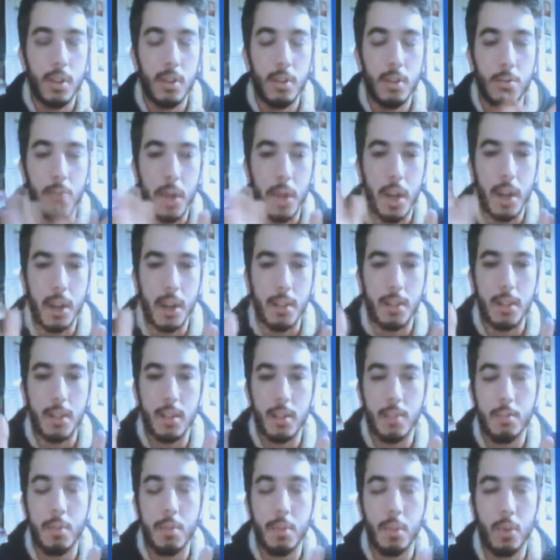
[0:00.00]
pass, the
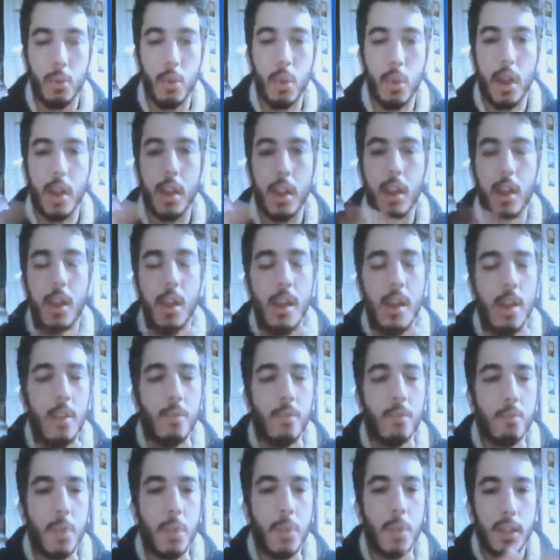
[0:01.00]
simple way,
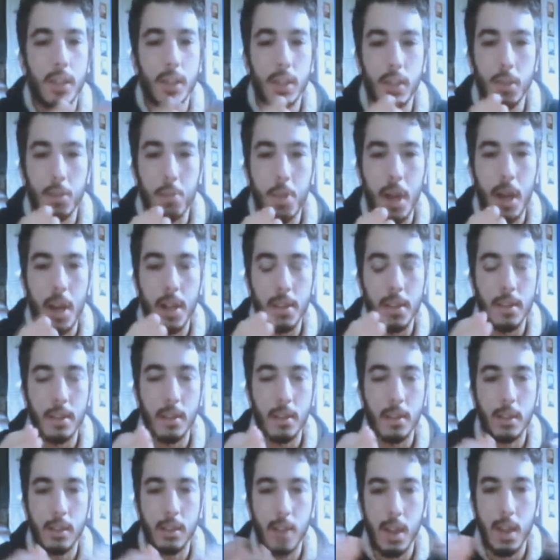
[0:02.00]
but in the past,
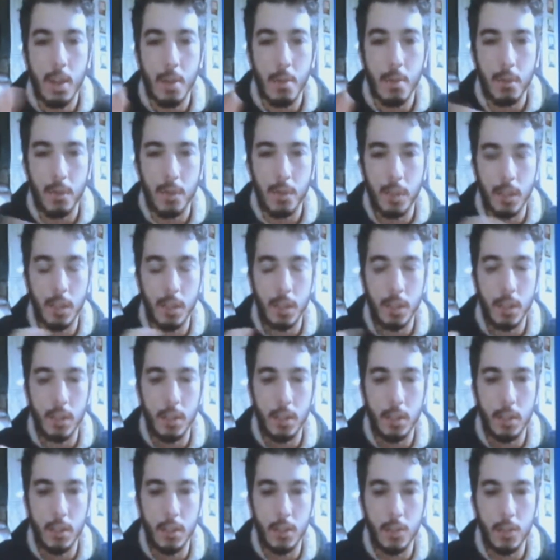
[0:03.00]
at the time of
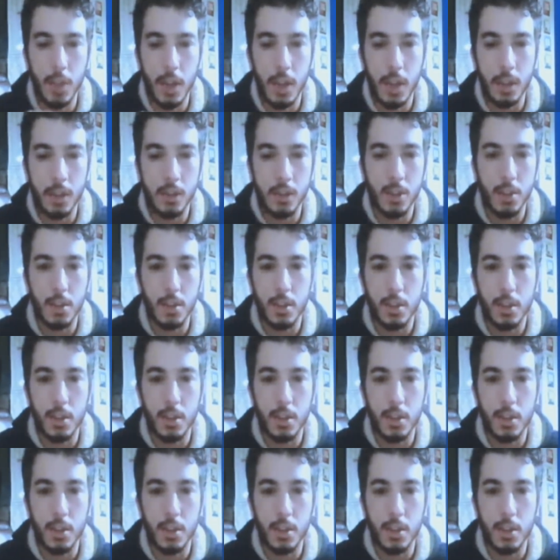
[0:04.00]
the French